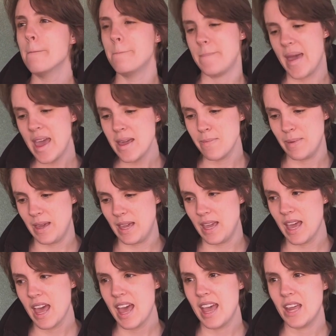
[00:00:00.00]
Maybe
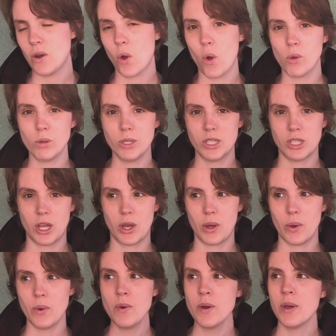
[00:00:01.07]
it
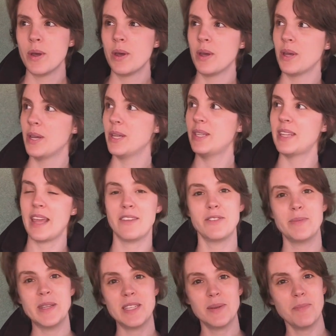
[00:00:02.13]
also saves
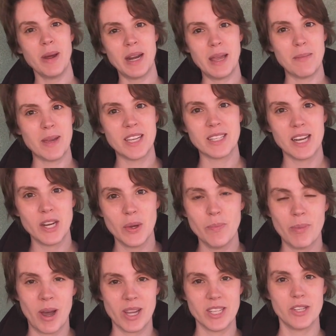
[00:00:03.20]
me some money because I don't
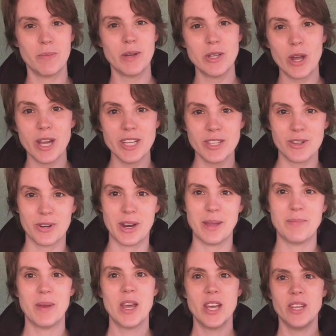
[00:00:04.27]
buy so much ice
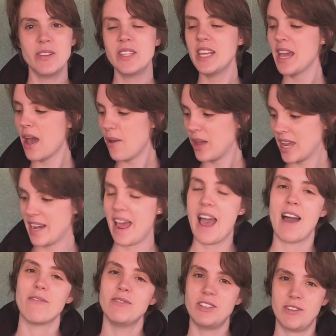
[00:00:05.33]
cream. You see how it can
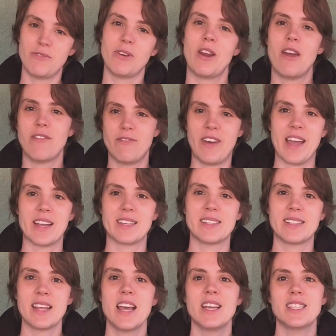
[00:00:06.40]
have different
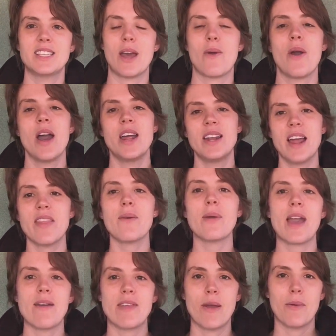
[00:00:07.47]
effects. So now that we
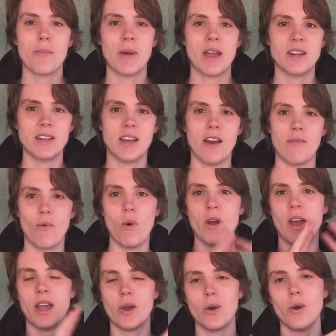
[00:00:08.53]
have that reminder of what
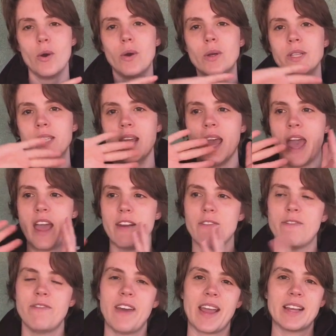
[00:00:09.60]
a cause and
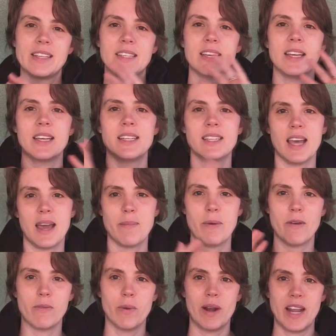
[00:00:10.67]
effect type
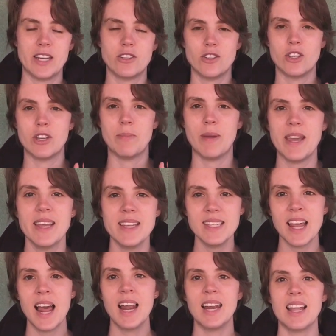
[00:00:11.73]
of a relationship is,
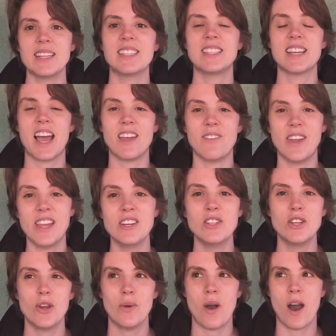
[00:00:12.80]
let's dive
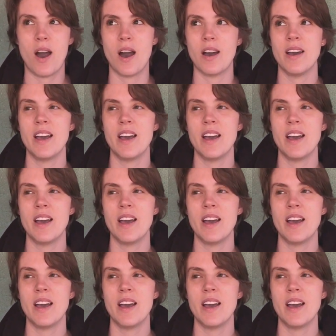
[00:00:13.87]
into our